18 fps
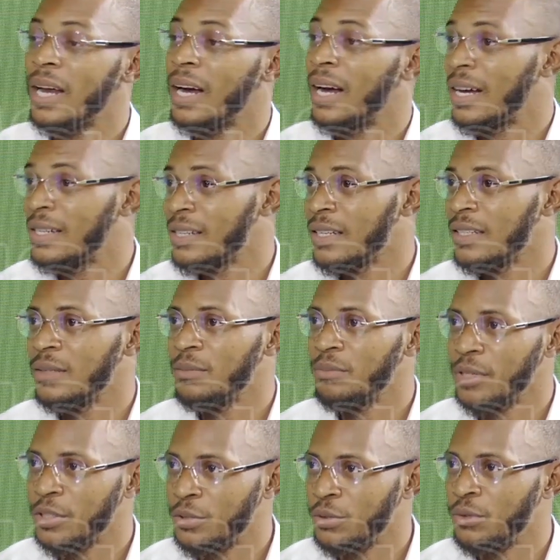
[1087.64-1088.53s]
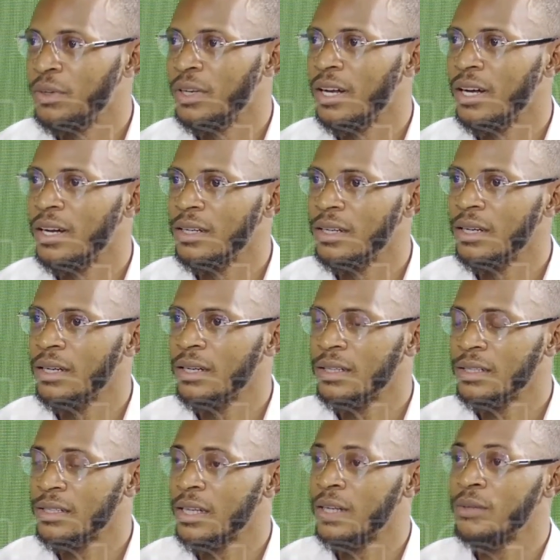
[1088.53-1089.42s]
Lacazette, in particular,
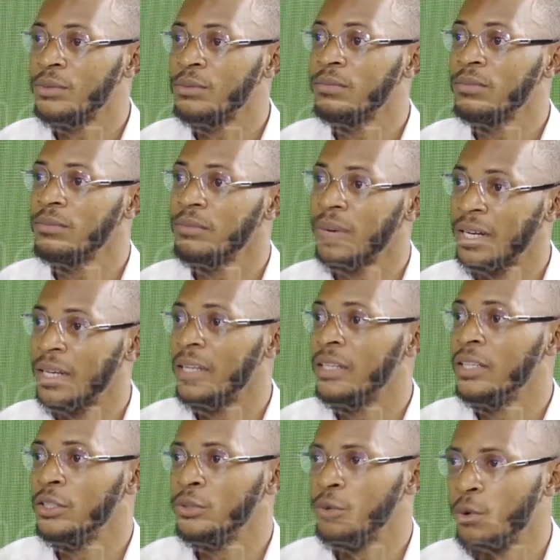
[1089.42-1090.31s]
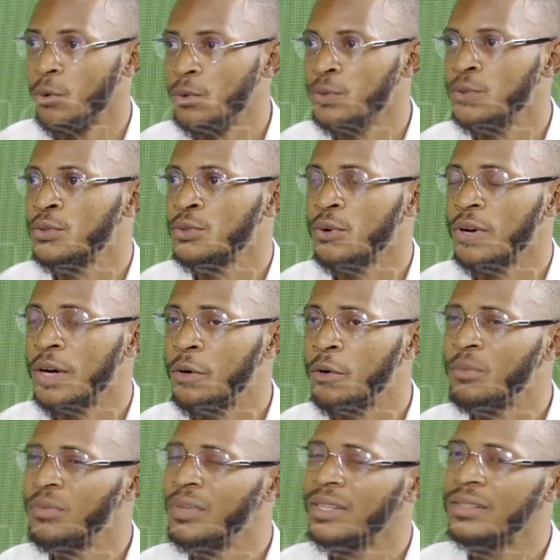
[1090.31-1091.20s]
is now banging in goals. So I
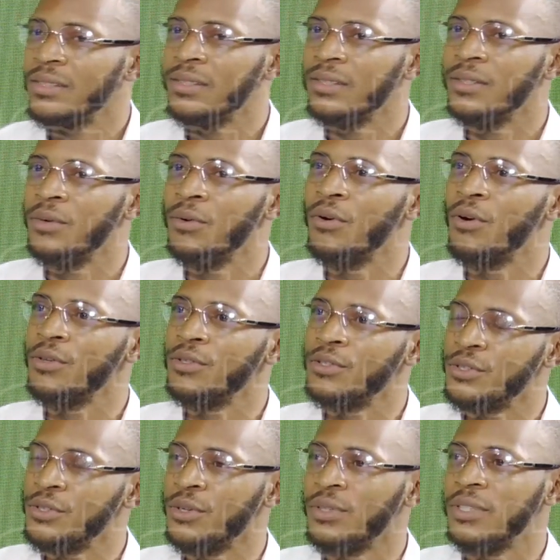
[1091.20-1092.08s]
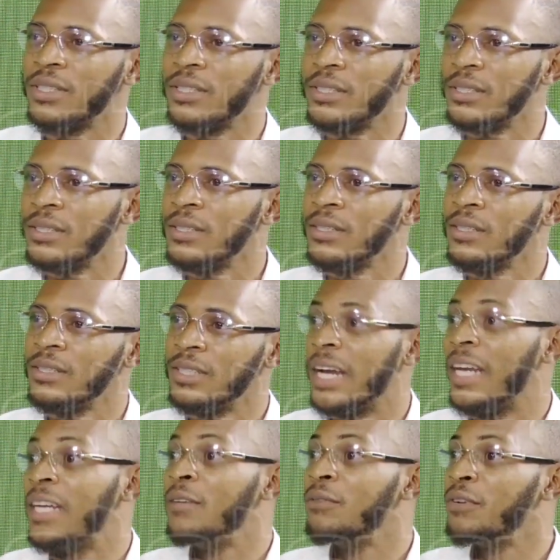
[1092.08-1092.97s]
hope that they will continue the,
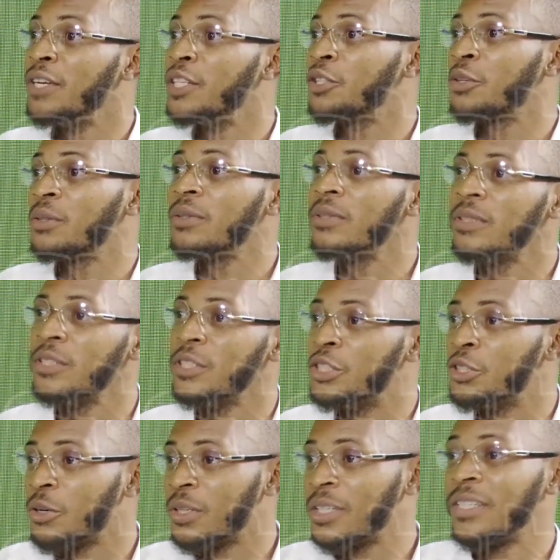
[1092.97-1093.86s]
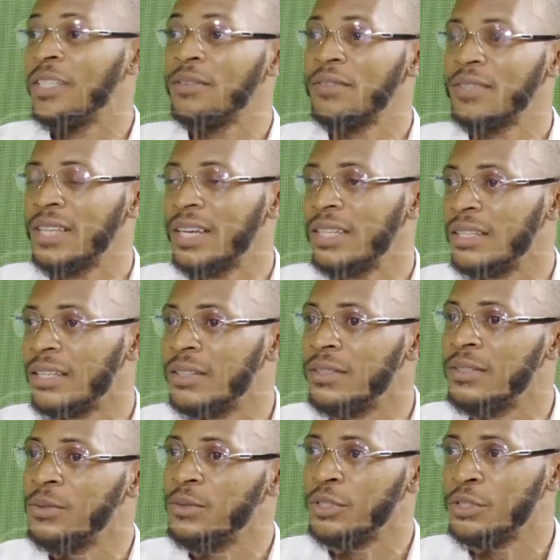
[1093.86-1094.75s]
the elevation, the journey they've
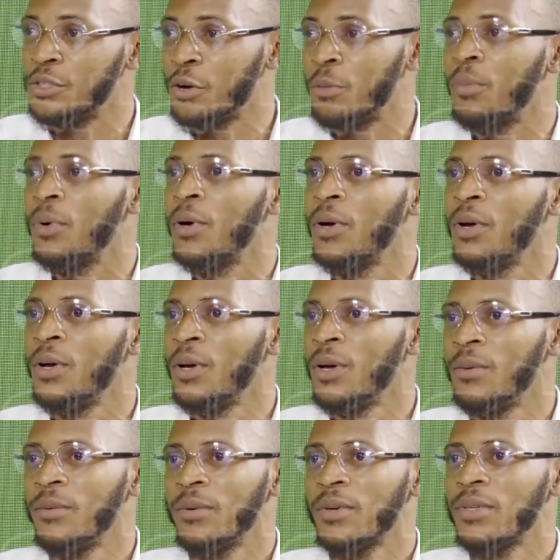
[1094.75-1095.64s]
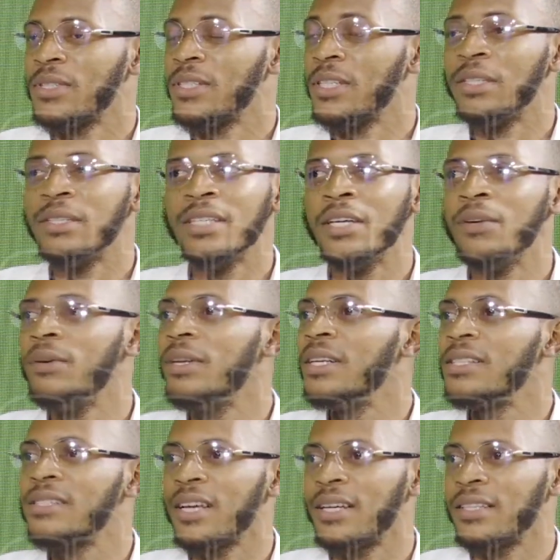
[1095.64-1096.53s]
started to the top. Because they, they
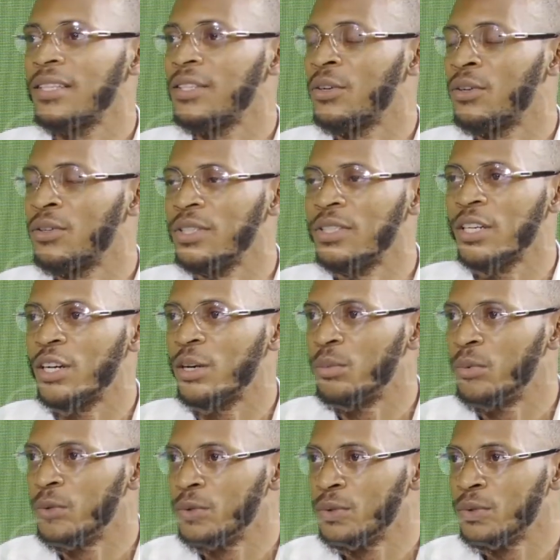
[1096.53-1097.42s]
really started on a terrible